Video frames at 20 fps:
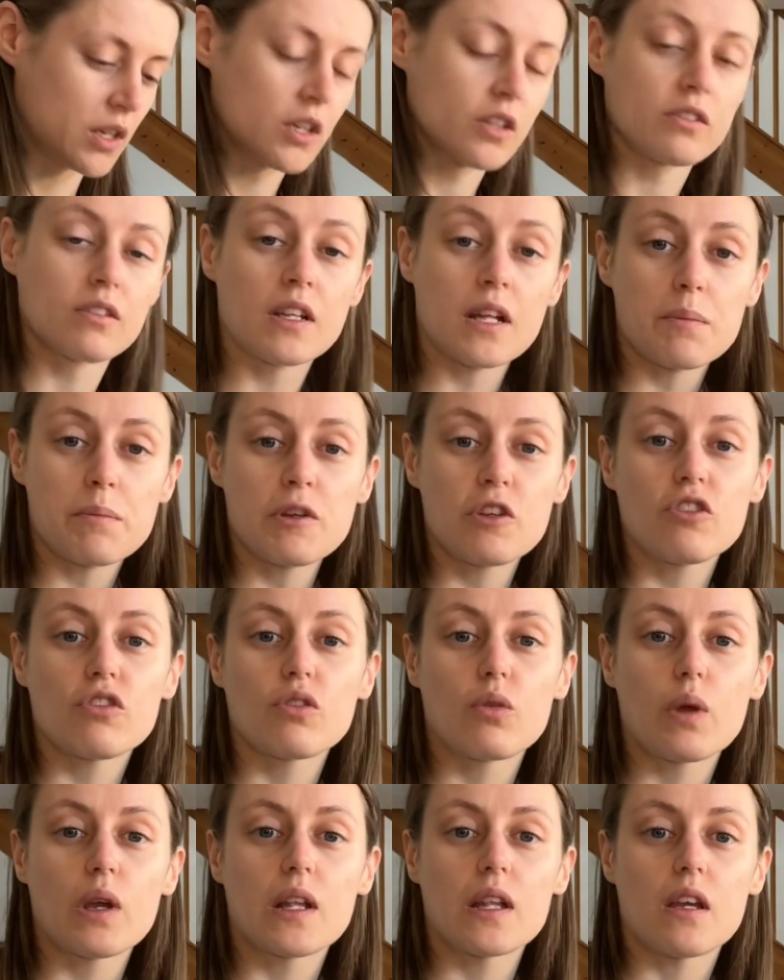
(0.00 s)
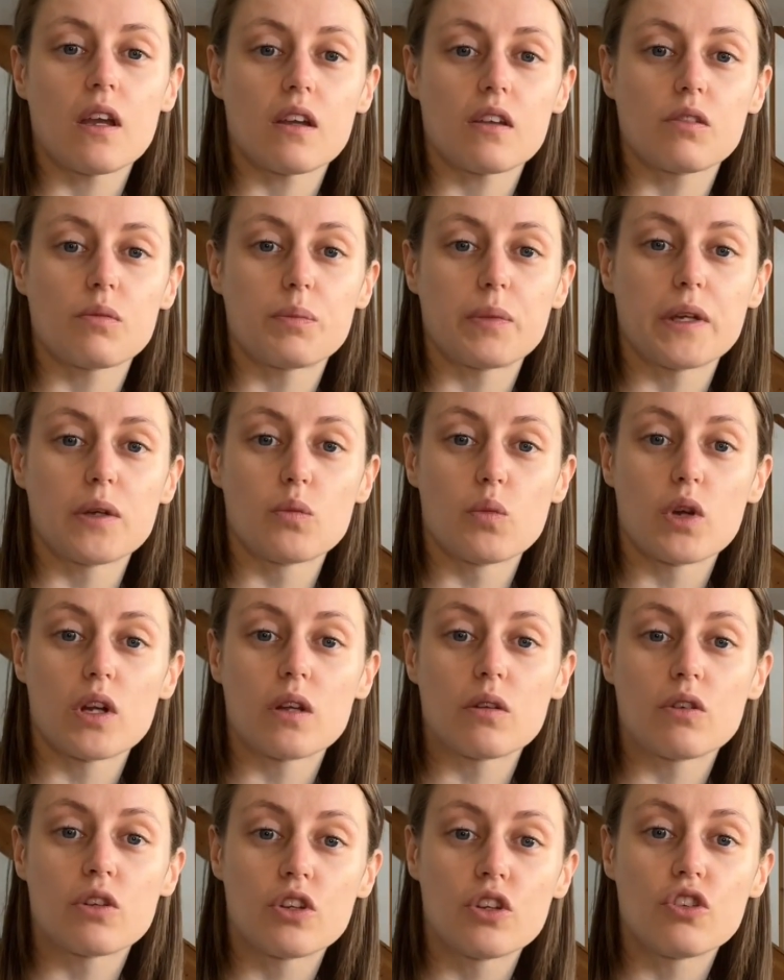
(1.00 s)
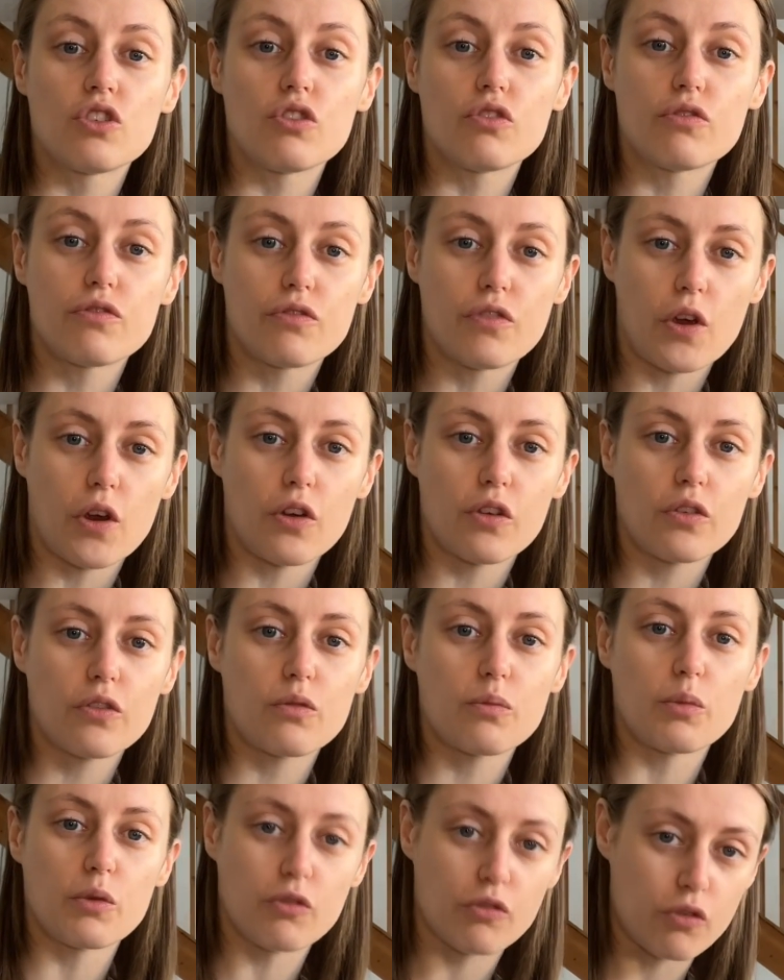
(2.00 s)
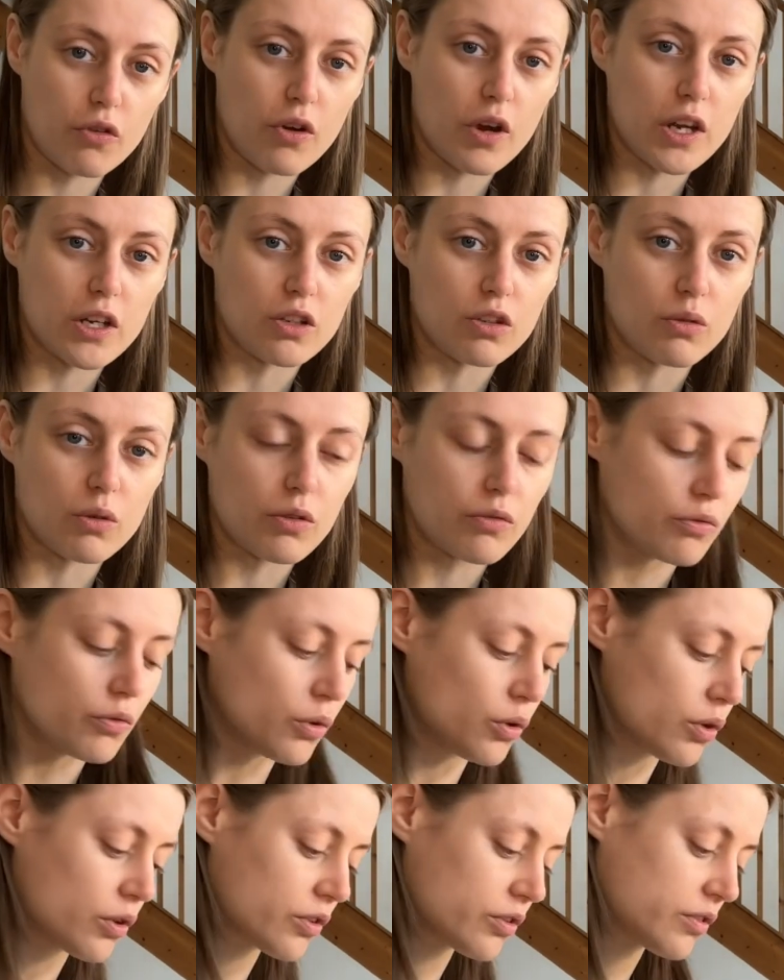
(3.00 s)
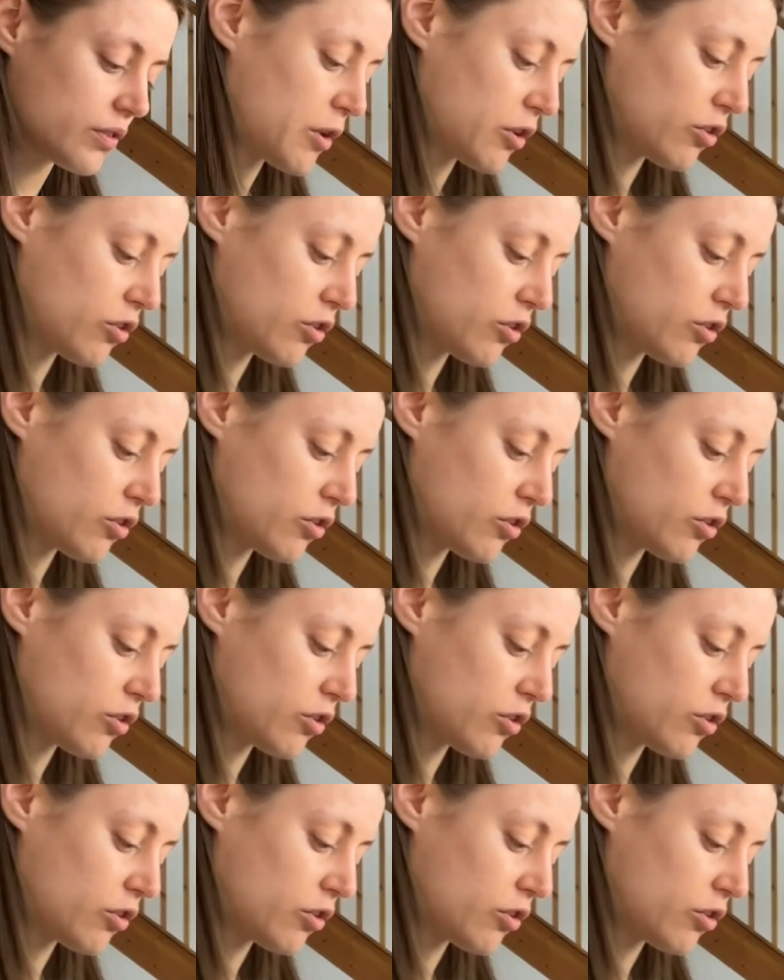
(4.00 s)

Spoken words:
So let me just quickly explain what I'm going to do first before I do it, folks.